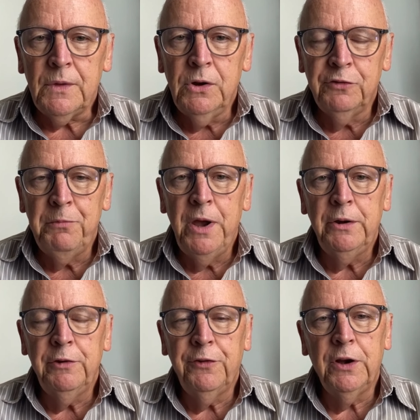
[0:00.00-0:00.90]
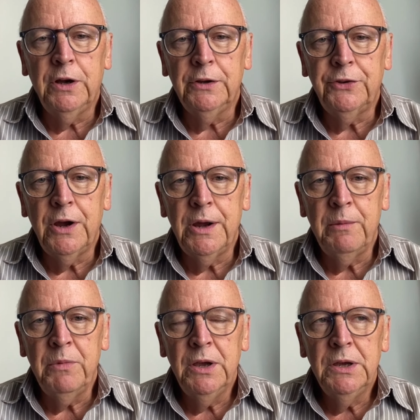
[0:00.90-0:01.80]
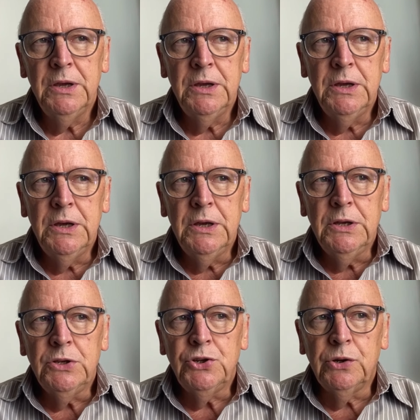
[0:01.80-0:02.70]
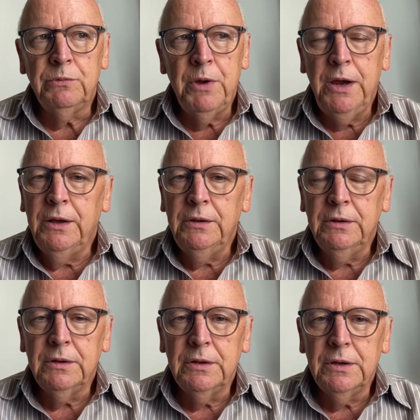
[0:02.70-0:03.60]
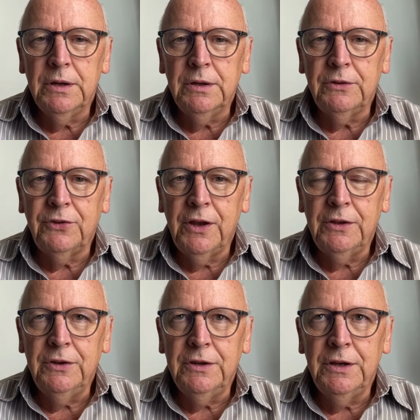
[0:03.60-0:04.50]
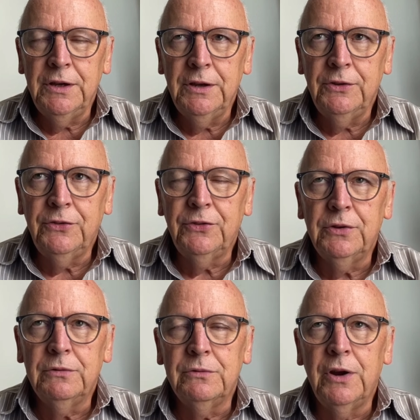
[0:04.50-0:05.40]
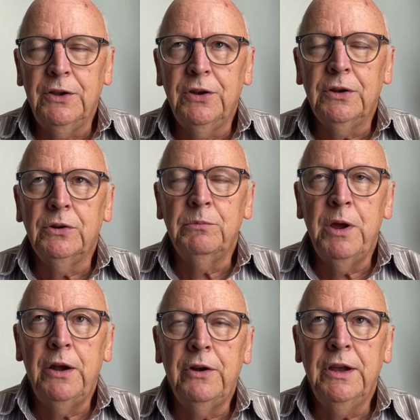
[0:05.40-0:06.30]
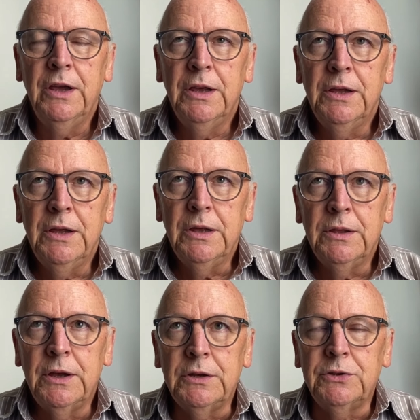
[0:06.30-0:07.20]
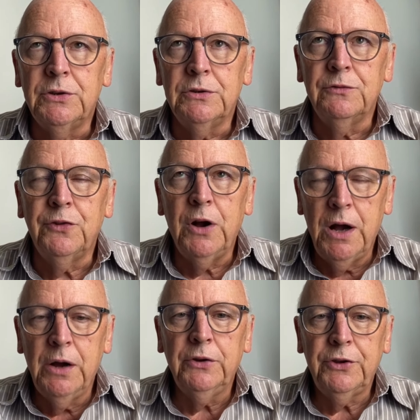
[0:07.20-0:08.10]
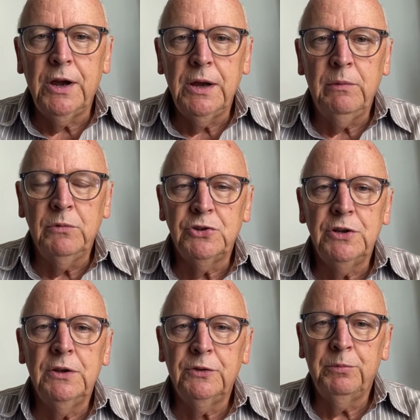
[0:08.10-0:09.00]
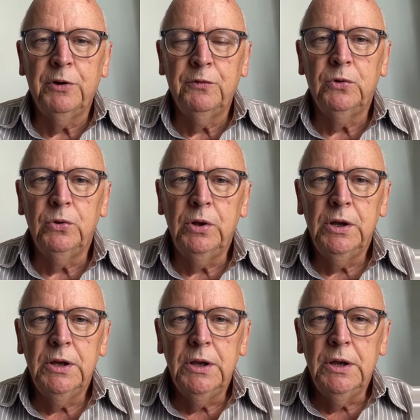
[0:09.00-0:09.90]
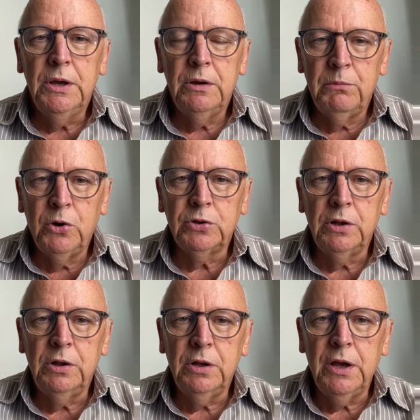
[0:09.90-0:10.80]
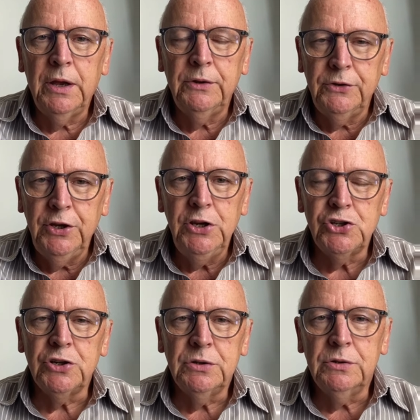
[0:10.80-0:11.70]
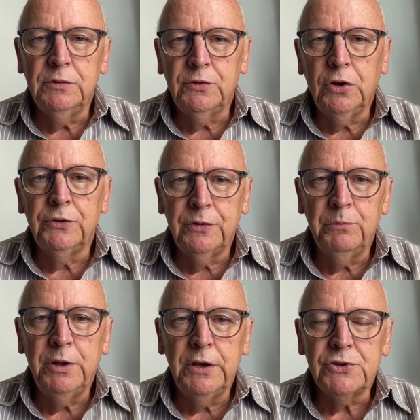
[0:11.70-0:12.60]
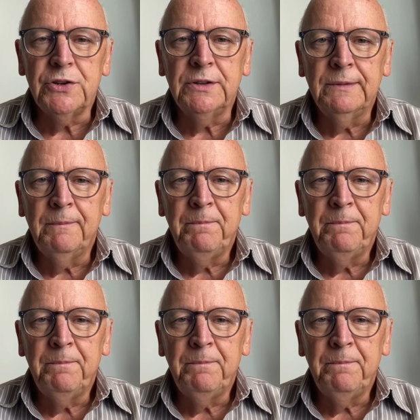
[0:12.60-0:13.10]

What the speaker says: of Mary for our time. John Mayne said in his writing on Mary that for our time she is above all a model and a teacher of contemplation.